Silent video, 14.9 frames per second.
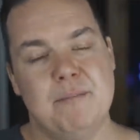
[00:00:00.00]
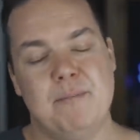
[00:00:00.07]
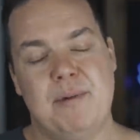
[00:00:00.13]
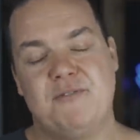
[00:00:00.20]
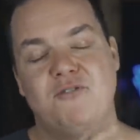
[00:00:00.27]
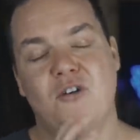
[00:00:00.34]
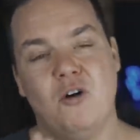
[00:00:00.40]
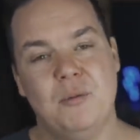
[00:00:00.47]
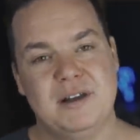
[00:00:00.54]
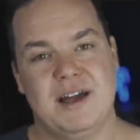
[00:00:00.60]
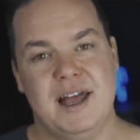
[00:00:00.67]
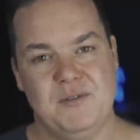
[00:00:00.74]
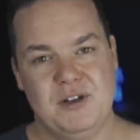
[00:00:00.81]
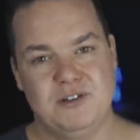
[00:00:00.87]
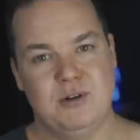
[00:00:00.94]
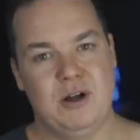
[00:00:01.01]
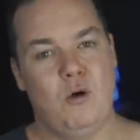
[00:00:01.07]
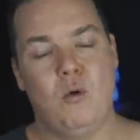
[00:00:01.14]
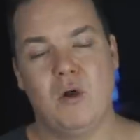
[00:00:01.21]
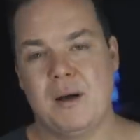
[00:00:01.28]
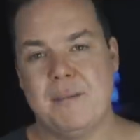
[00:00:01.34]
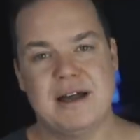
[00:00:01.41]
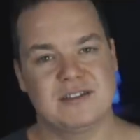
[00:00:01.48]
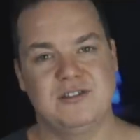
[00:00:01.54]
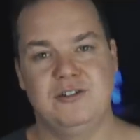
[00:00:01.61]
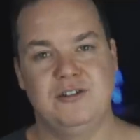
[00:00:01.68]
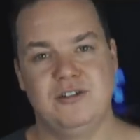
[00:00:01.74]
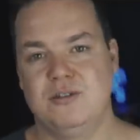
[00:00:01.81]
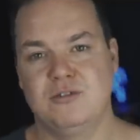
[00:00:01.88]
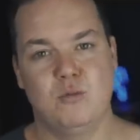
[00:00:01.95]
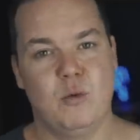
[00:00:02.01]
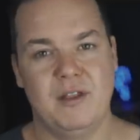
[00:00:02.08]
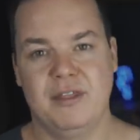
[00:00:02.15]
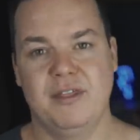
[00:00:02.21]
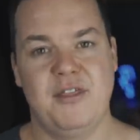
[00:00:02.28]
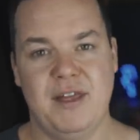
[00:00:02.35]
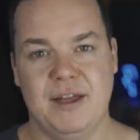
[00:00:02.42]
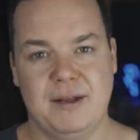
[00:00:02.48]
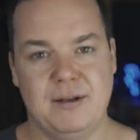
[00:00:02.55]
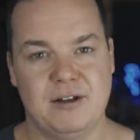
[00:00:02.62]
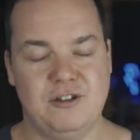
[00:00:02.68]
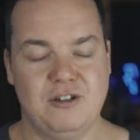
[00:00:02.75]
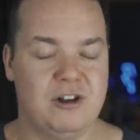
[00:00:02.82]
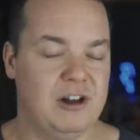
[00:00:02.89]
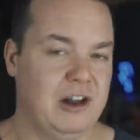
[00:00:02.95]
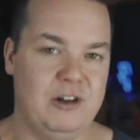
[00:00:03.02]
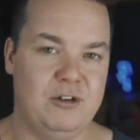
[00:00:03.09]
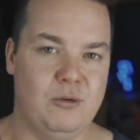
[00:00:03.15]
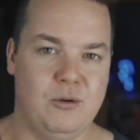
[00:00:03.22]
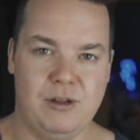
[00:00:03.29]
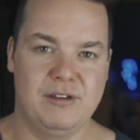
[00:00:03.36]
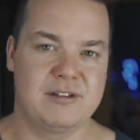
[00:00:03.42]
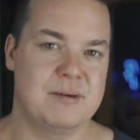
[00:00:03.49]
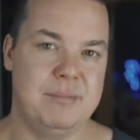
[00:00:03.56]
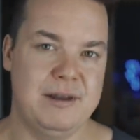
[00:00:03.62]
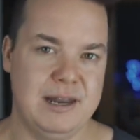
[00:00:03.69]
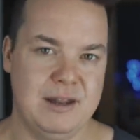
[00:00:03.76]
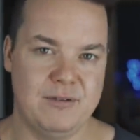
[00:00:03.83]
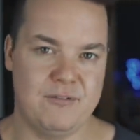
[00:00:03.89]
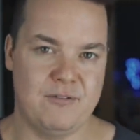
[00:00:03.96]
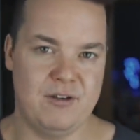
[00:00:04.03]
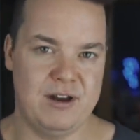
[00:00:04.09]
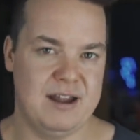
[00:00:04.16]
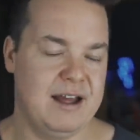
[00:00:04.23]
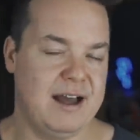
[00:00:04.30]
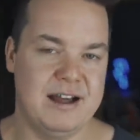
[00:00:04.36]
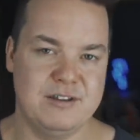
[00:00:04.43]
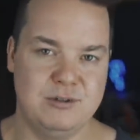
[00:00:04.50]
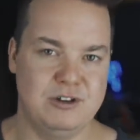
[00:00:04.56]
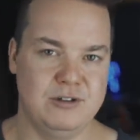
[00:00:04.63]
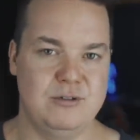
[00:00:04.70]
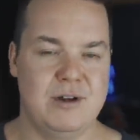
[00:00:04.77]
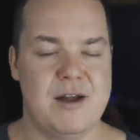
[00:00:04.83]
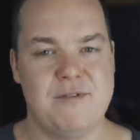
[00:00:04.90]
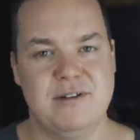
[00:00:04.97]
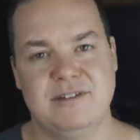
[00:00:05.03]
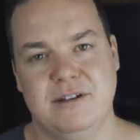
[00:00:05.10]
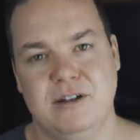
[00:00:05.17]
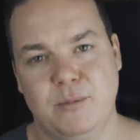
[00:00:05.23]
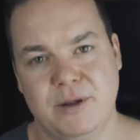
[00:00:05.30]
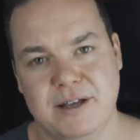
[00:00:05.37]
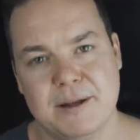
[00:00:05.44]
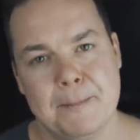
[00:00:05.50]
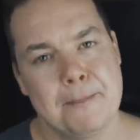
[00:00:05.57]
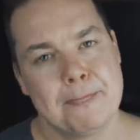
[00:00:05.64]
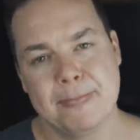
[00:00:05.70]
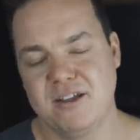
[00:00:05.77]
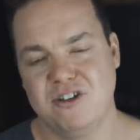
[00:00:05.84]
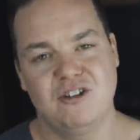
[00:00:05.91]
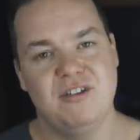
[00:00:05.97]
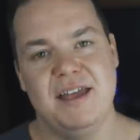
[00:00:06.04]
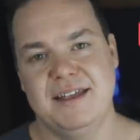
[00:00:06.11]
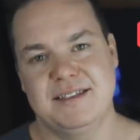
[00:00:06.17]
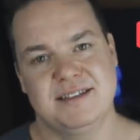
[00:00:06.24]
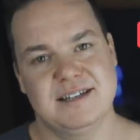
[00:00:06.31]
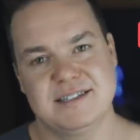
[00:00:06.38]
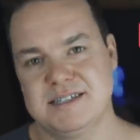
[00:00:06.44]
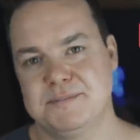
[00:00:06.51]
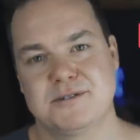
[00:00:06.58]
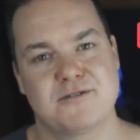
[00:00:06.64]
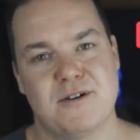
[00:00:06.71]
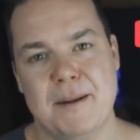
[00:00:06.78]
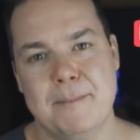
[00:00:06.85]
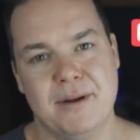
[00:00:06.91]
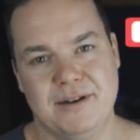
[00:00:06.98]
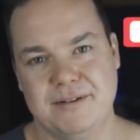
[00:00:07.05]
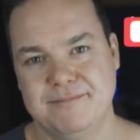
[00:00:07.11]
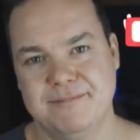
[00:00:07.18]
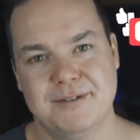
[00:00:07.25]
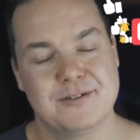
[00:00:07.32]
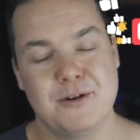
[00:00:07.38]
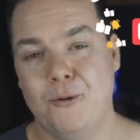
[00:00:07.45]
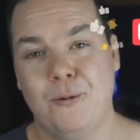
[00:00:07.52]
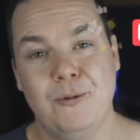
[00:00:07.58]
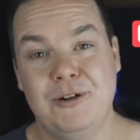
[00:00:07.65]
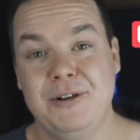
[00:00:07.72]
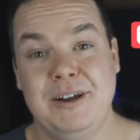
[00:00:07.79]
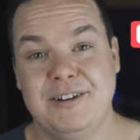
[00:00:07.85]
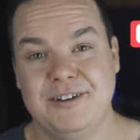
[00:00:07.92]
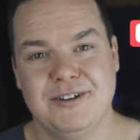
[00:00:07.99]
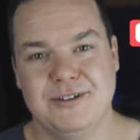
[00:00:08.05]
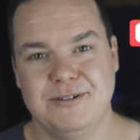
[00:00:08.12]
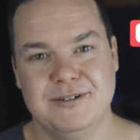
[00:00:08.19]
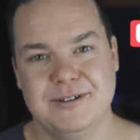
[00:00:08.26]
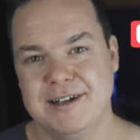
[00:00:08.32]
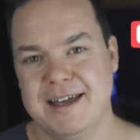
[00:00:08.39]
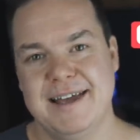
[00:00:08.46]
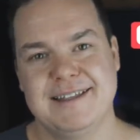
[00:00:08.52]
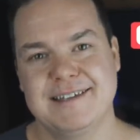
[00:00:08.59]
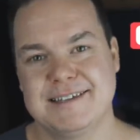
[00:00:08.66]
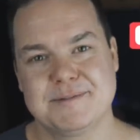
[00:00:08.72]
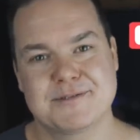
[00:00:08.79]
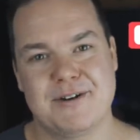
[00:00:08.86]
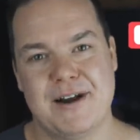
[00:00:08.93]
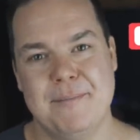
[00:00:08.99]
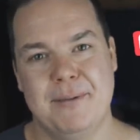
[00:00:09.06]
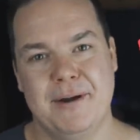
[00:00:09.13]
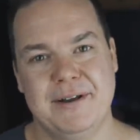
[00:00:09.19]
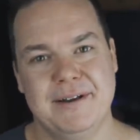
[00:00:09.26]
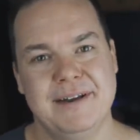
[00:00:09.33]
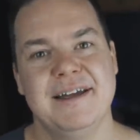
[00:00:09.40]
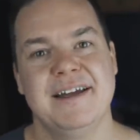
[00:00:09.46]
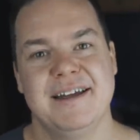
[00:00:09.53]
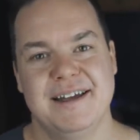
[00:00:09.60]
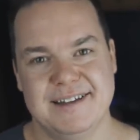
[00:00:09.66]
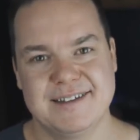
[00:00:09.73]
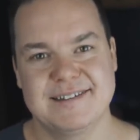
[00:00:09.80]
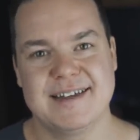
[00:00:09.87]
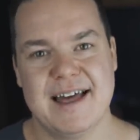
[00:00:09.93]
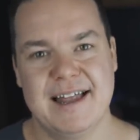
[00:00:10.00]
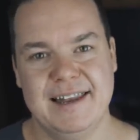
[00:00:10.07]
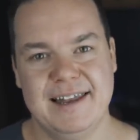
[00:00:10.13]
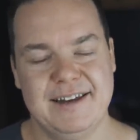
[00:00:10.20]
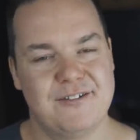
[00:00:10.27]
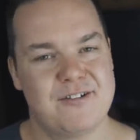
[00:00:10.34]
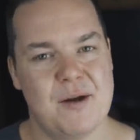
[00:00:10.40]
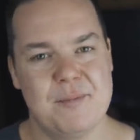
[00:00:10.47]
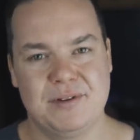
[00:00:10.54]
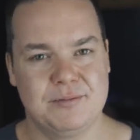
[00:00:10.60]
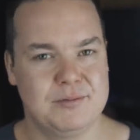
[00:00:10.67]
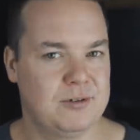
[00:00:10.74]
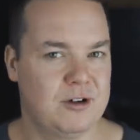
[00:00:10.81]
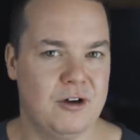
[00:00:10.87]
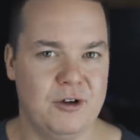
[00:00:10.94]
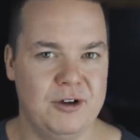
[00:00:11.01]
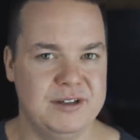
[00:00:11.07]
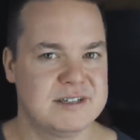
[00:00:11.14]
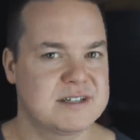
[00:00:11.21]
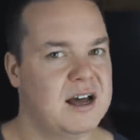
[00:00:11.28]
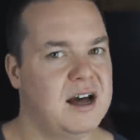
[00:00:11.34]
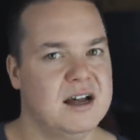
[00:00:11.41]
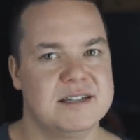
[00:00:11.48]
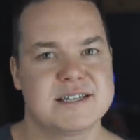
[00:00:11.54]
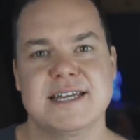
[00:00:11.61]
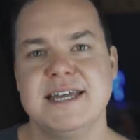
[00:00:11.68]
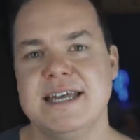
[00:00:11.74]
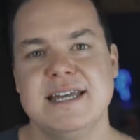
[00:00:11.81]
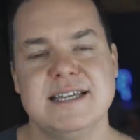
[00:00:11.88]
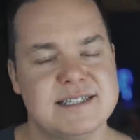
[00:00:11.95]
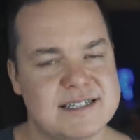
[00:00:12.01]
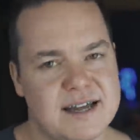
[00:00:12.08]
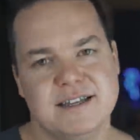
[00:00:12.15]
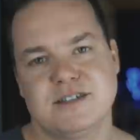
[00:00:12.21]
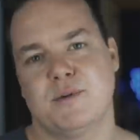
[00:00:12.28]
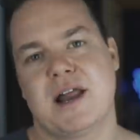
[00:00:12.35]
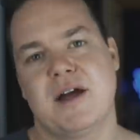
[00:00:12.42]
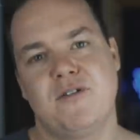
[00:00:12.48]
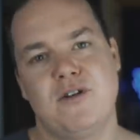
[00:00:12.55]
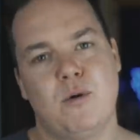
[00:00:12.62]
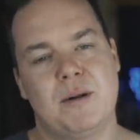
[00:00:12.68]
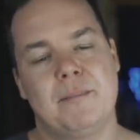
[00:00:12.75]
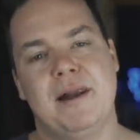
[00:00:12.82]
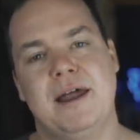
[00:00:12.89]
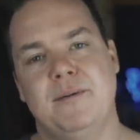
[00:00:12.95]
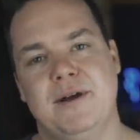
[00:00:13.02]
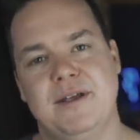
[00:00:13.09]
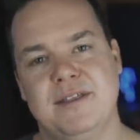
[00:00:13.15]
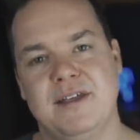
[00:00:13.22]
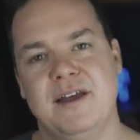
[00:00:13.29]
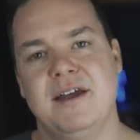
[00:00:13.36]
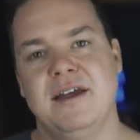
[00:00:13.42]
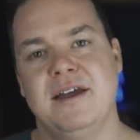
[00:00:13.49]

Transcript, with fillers: before we dive into it, all I'm asking you to do is one thing, because you're gonna learn all this completely for free, as we do every single week. Just hit that subscribe button. That's all you need to do. Hit the subscribe button and settle in. Grab yourself some coins, cards, keys, dice, whatever you wanna play with,